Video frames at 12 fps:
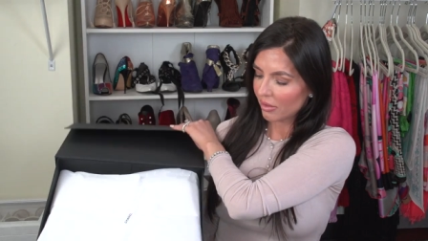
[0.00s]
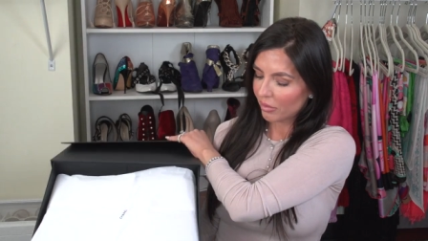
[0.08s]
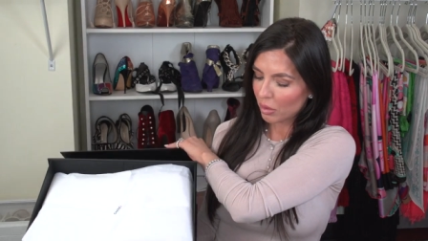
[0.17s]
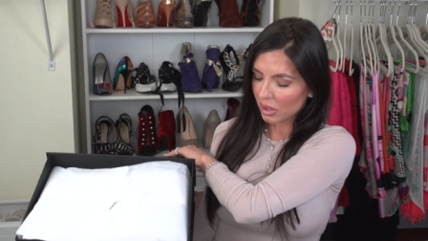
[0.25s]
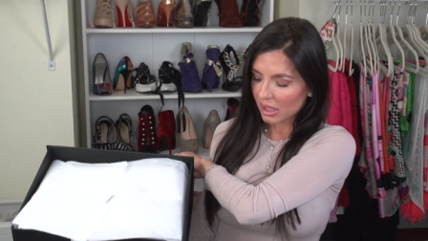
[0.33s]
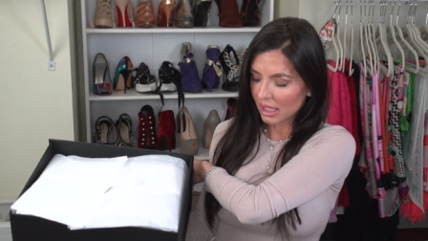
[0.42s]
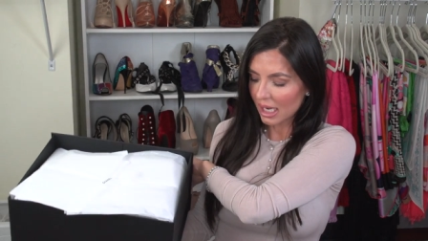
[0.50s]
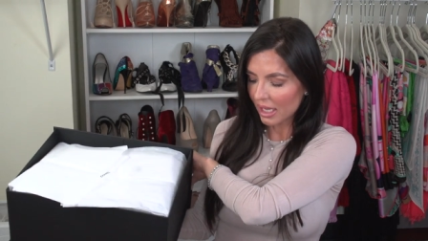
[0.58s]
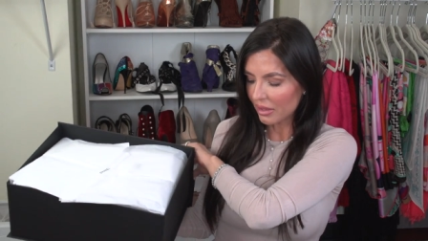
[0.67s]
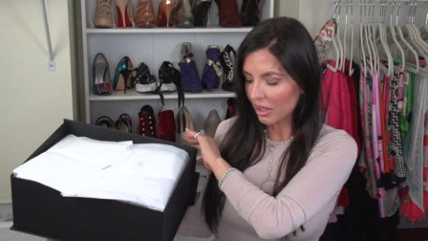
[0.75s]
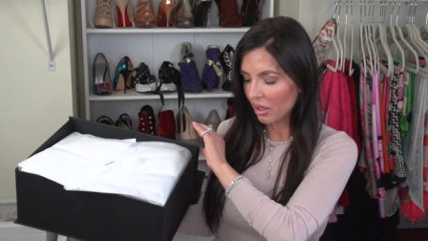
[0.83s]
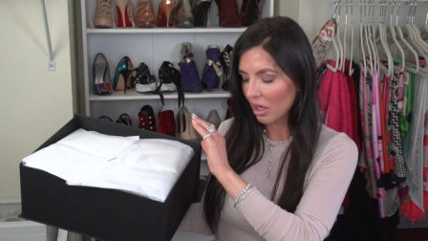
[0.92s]
Of course it
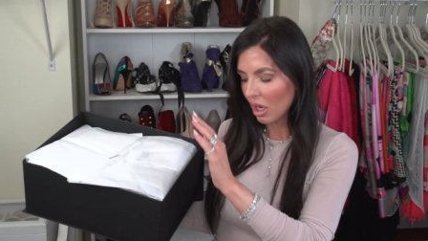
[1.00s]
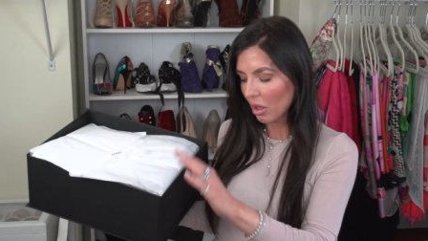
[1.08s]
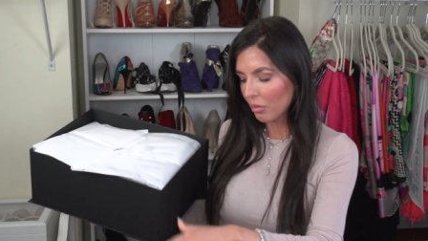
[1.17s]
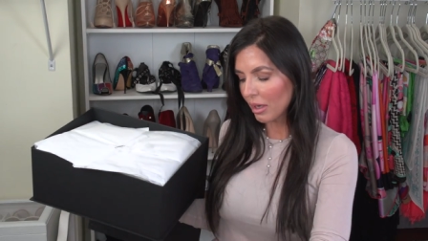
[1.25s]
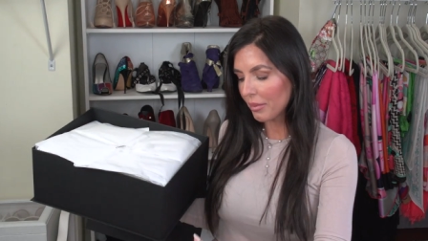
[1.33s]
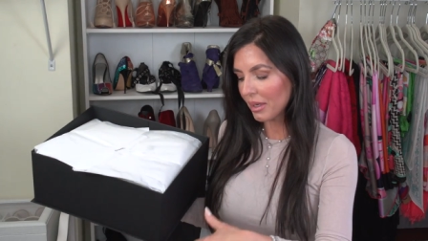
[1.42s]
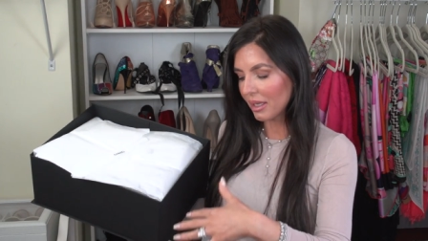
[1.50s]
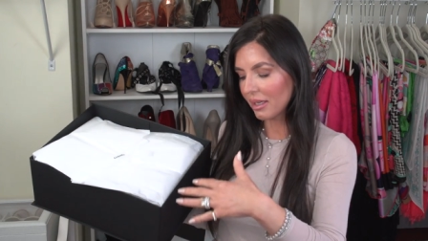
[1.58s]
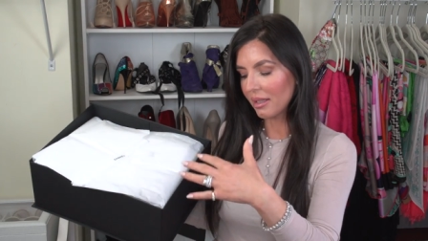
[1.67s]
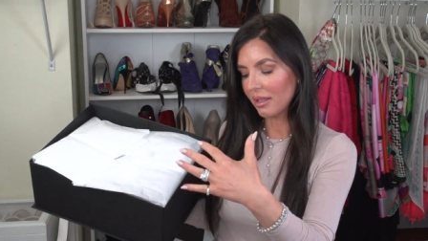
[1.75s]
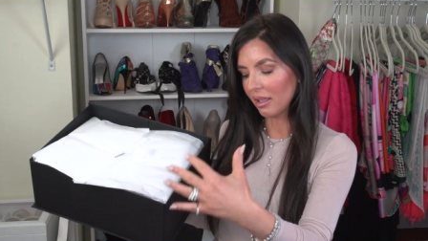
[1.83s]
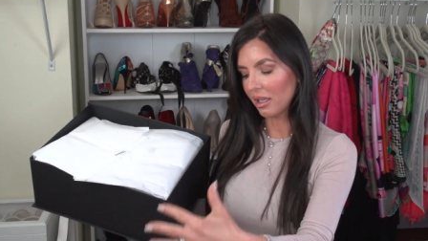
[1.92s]
had the ribbon
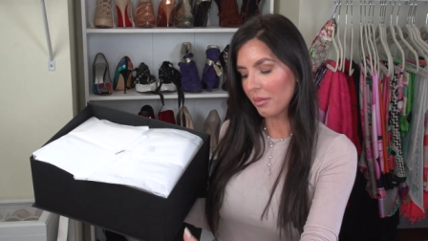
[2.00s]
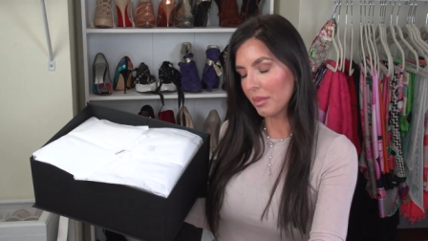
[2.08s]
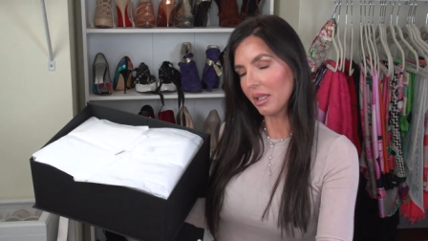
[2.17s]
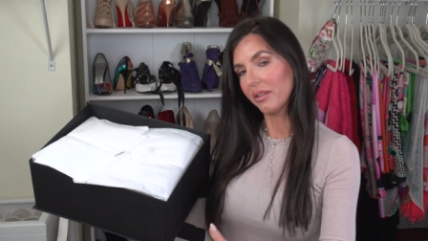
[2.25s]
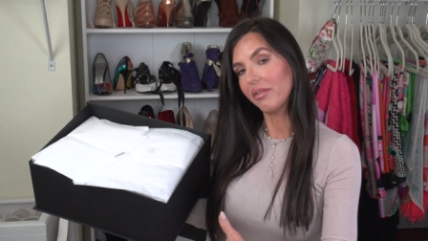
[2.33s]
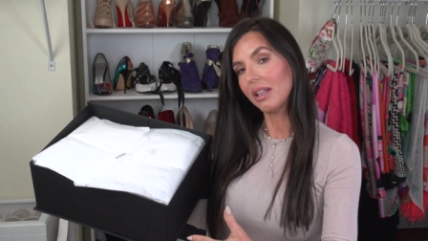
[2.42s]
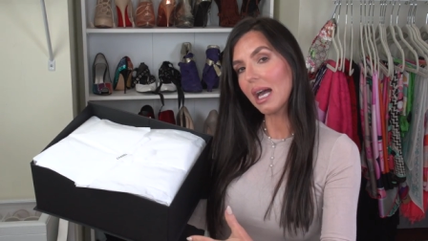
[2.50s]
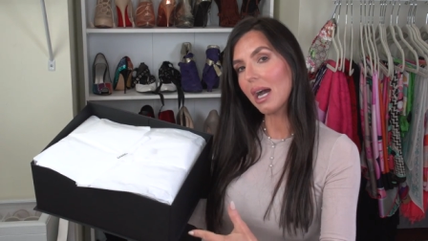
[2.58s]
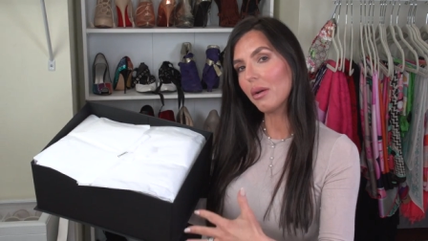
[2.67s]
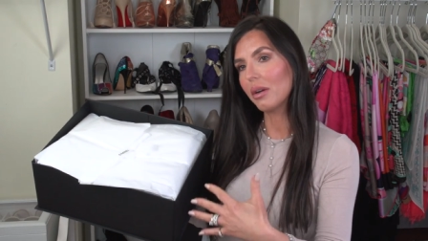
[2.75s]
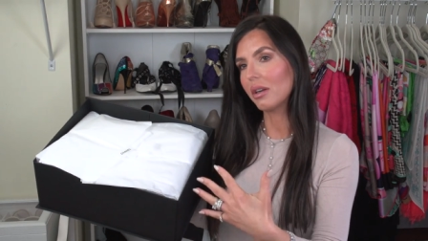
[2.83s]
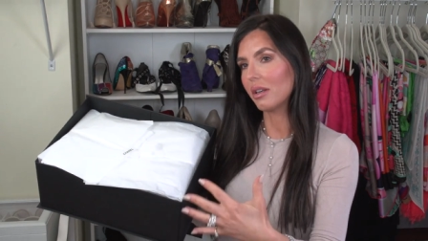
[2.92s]
and the Camilla
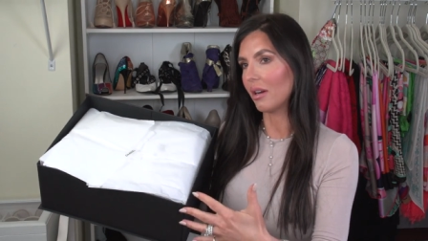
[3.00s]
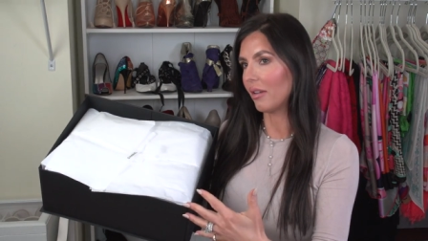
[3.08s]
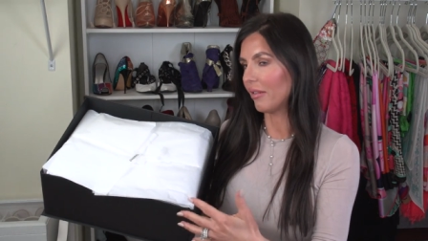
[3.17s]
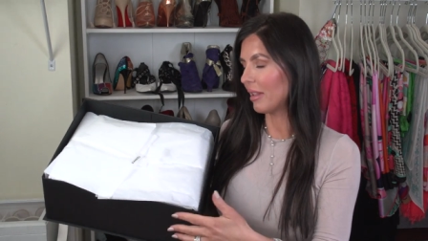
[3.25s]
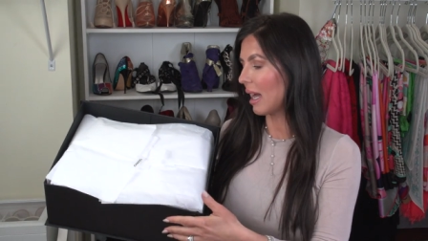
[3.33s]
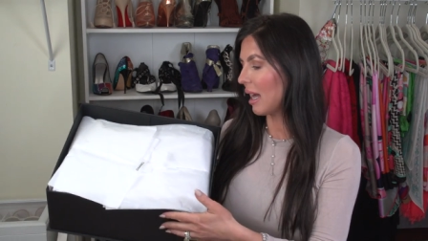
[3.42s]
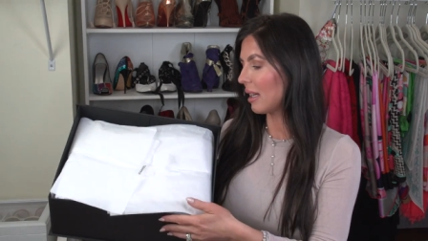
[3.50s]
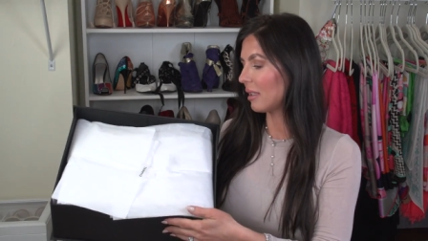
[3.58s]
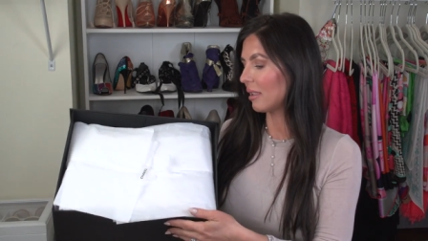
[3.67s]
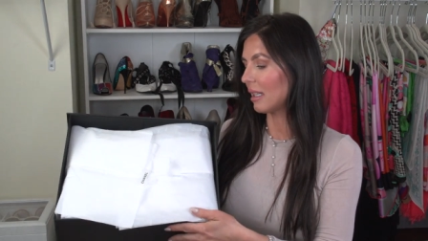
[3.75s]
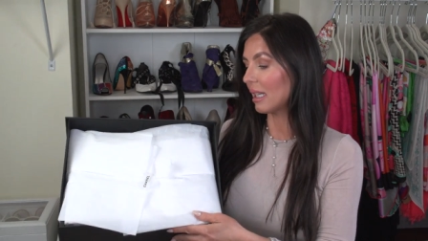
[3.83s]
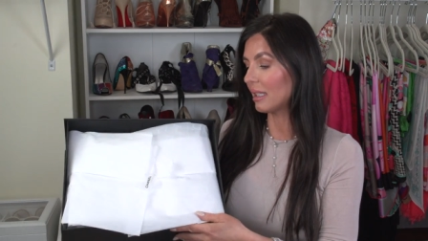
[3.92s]
flower and all of that,
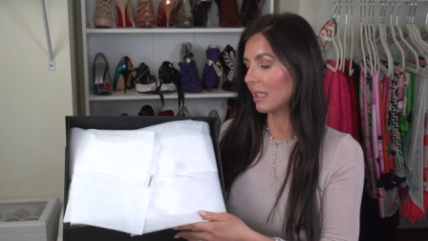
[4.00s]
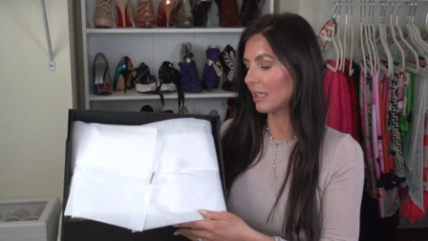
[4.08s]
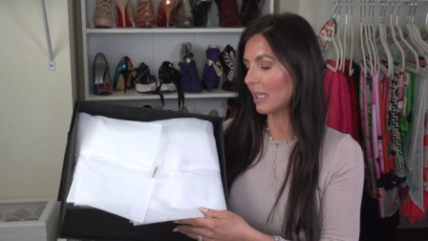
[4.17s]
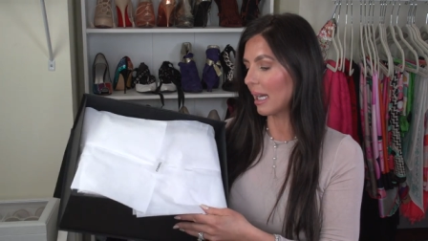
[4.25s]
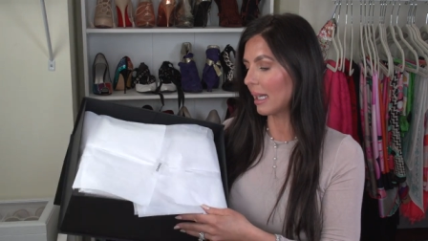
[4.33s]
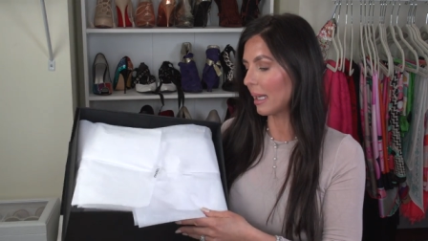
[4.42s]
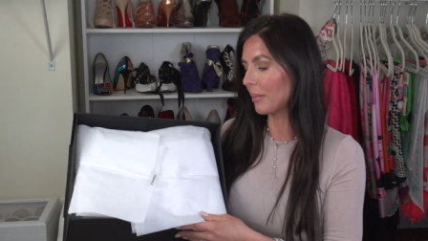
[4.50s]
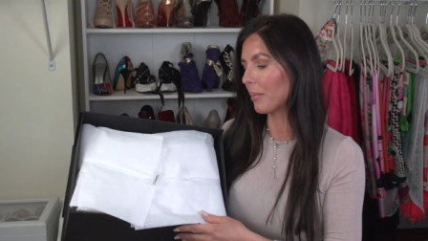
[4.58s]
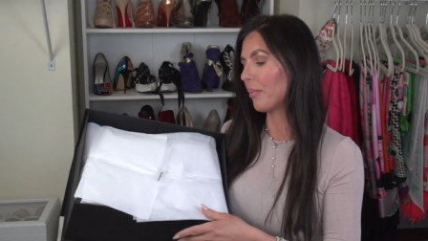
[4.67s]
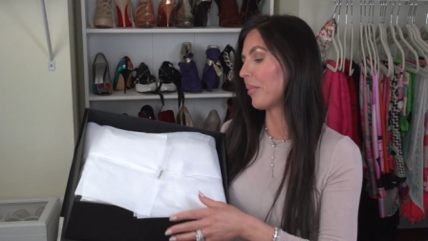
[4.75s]
and that's exciting.